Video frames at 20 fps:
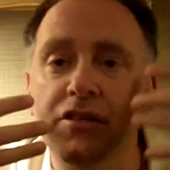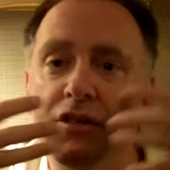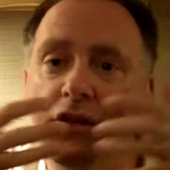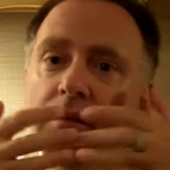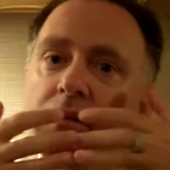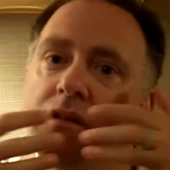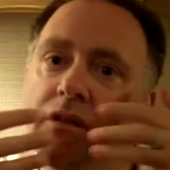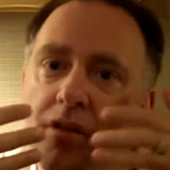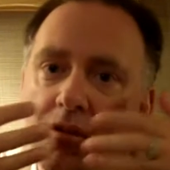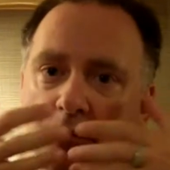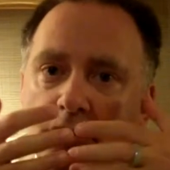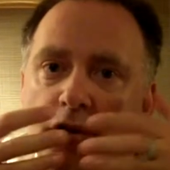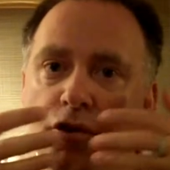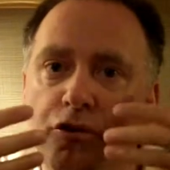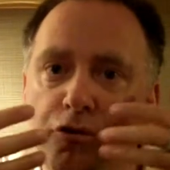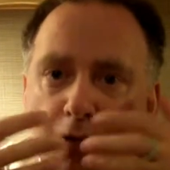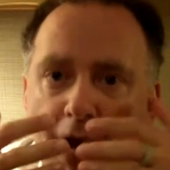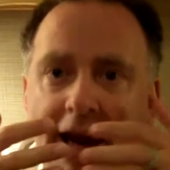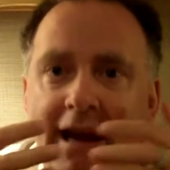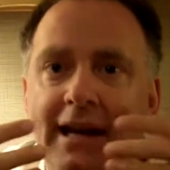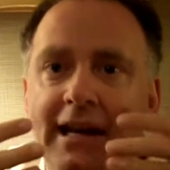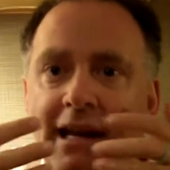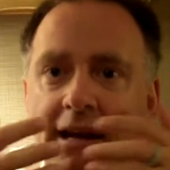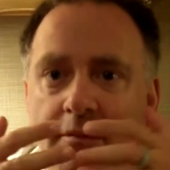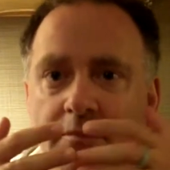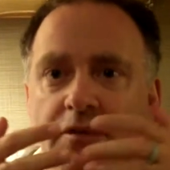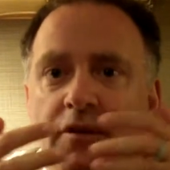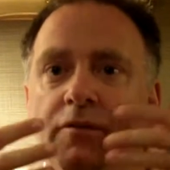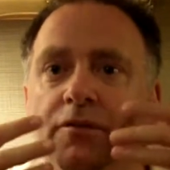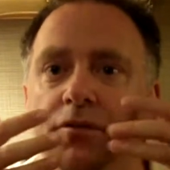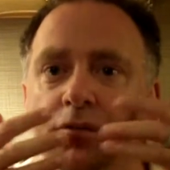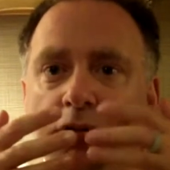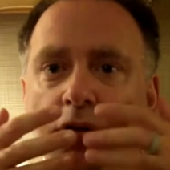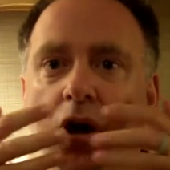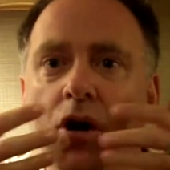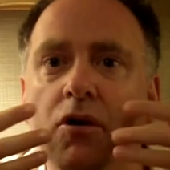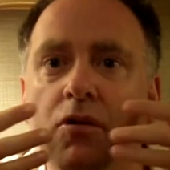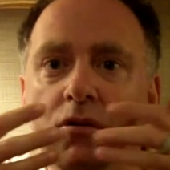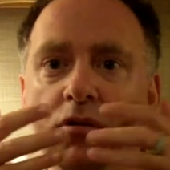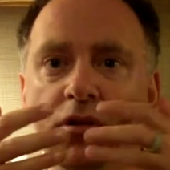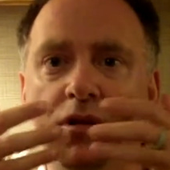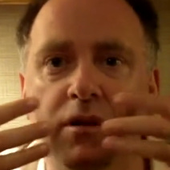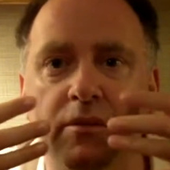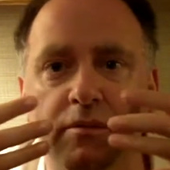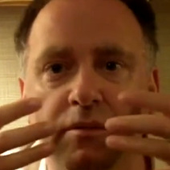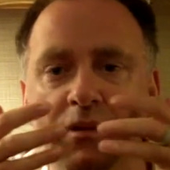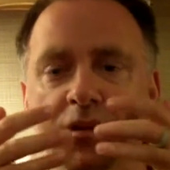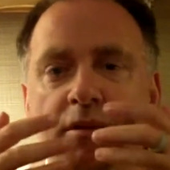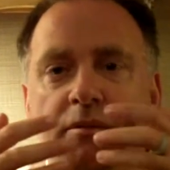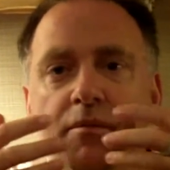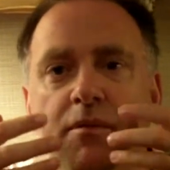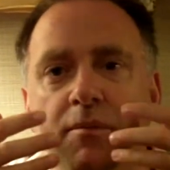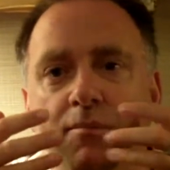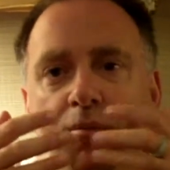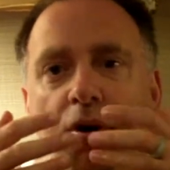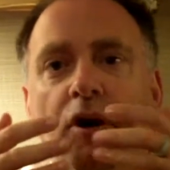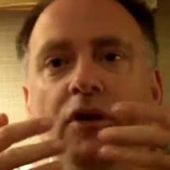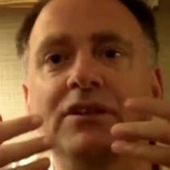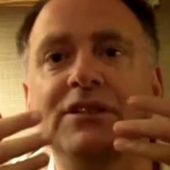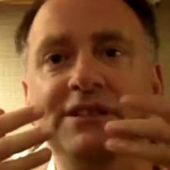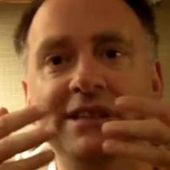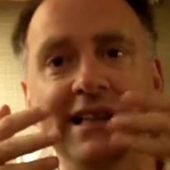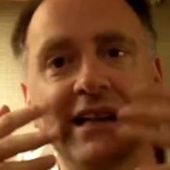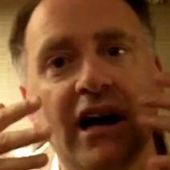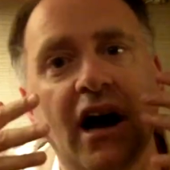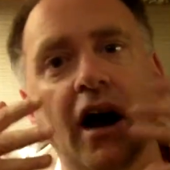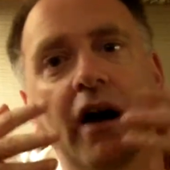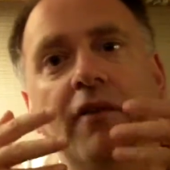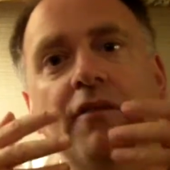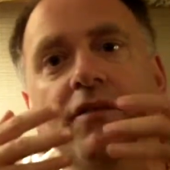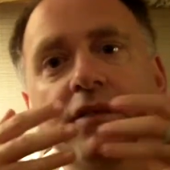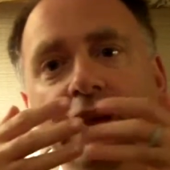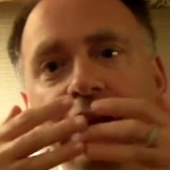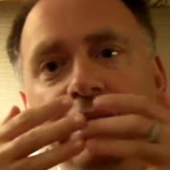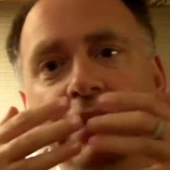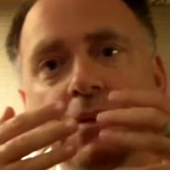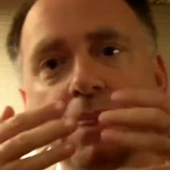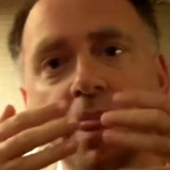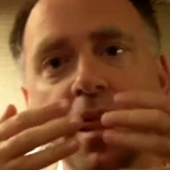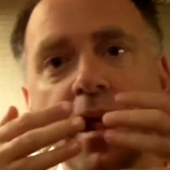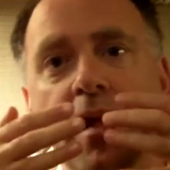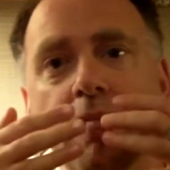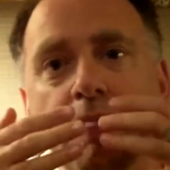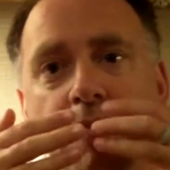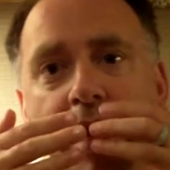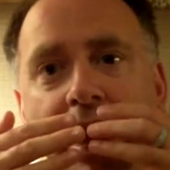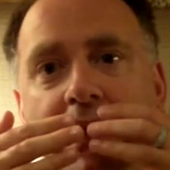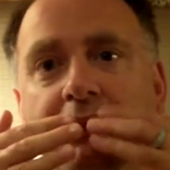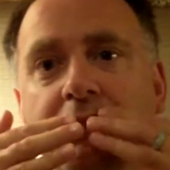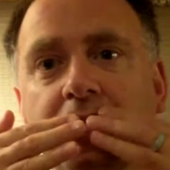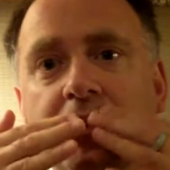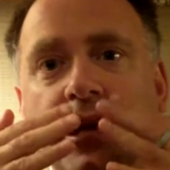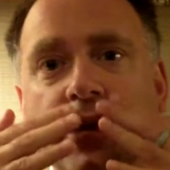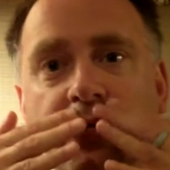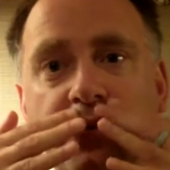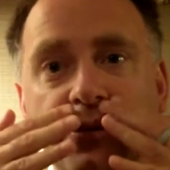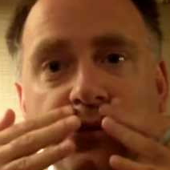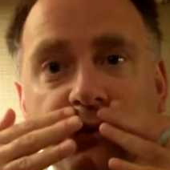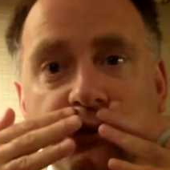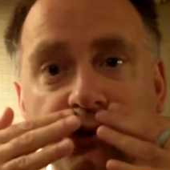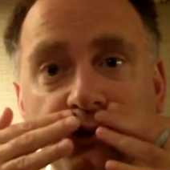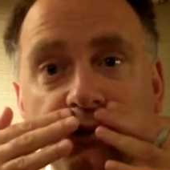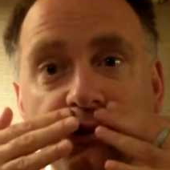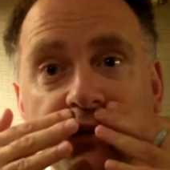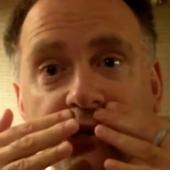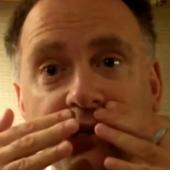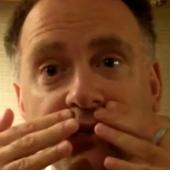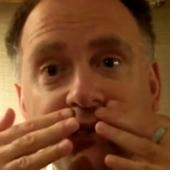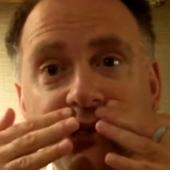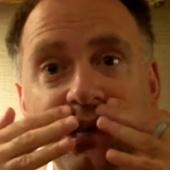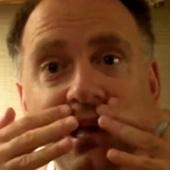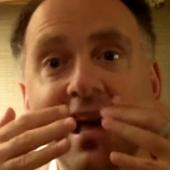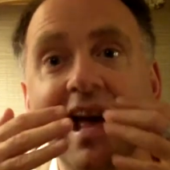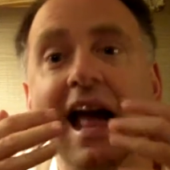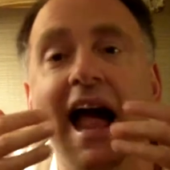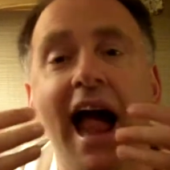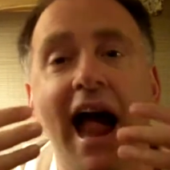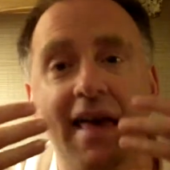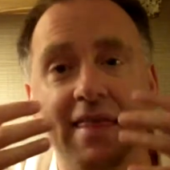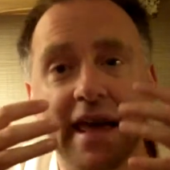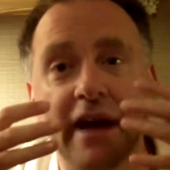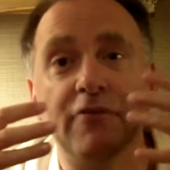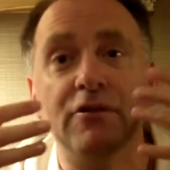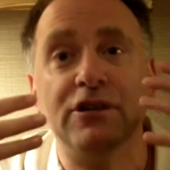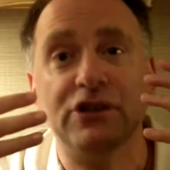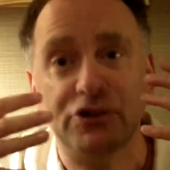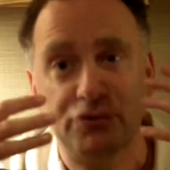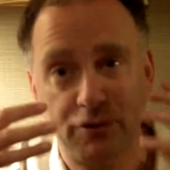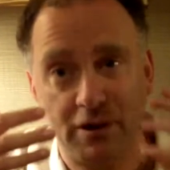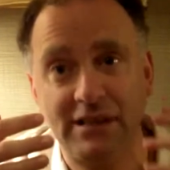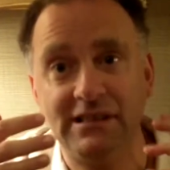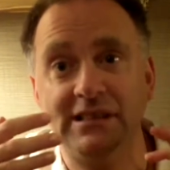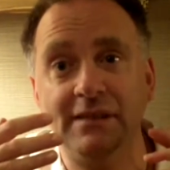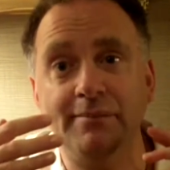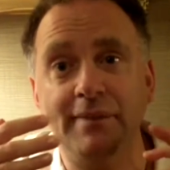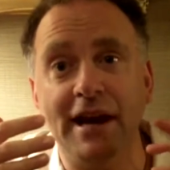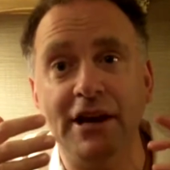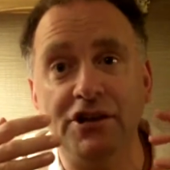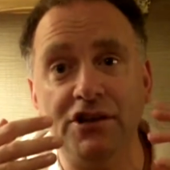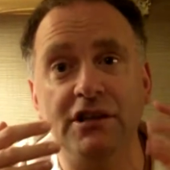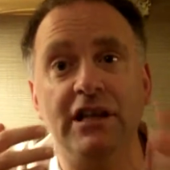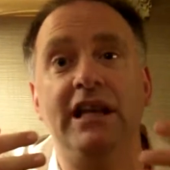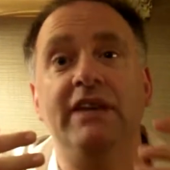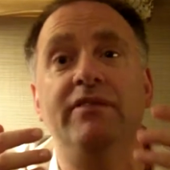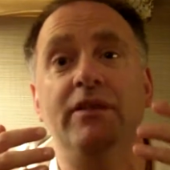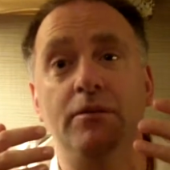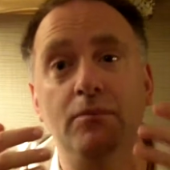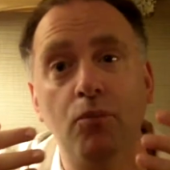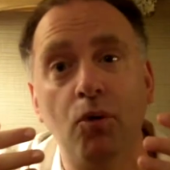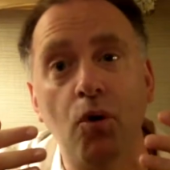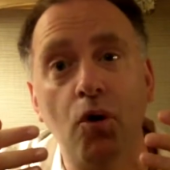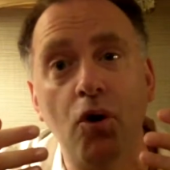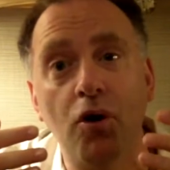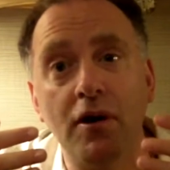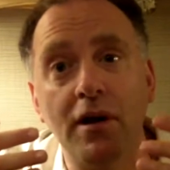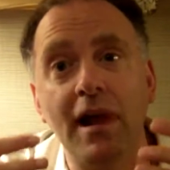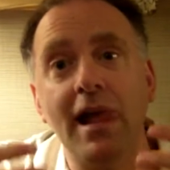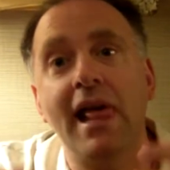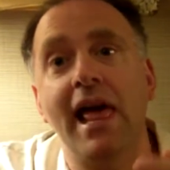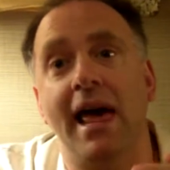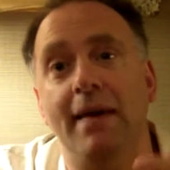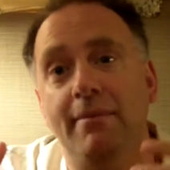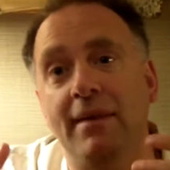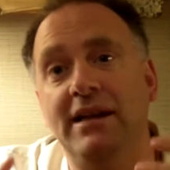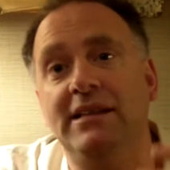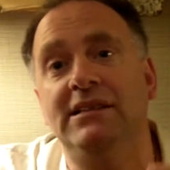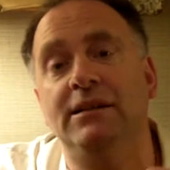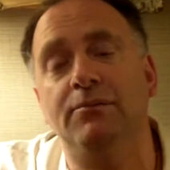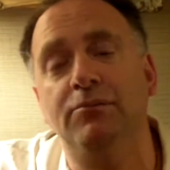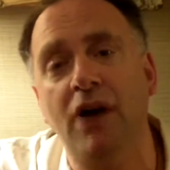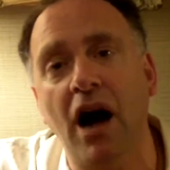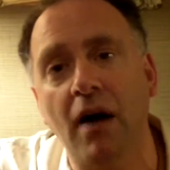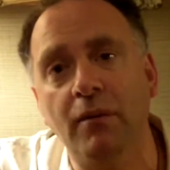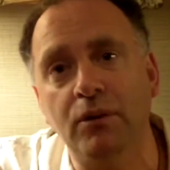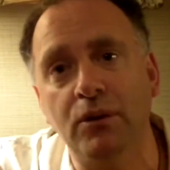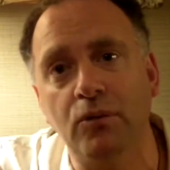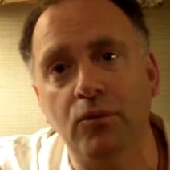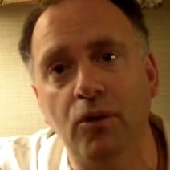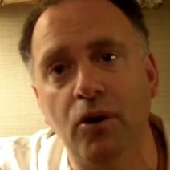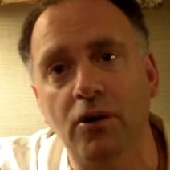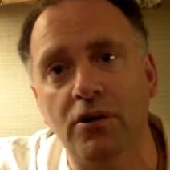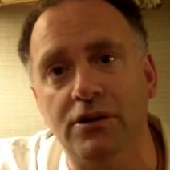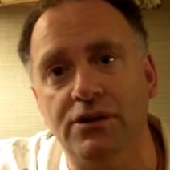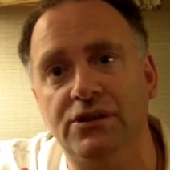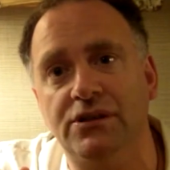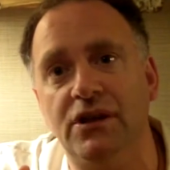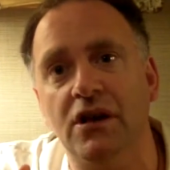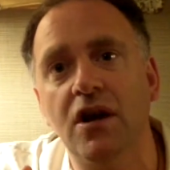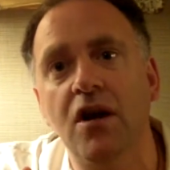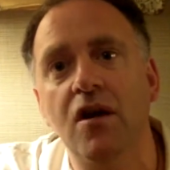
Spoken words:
the cranium, the flow, the pulsing of the maxillary sutures, and that restricts the patient even more and makes the problem worse.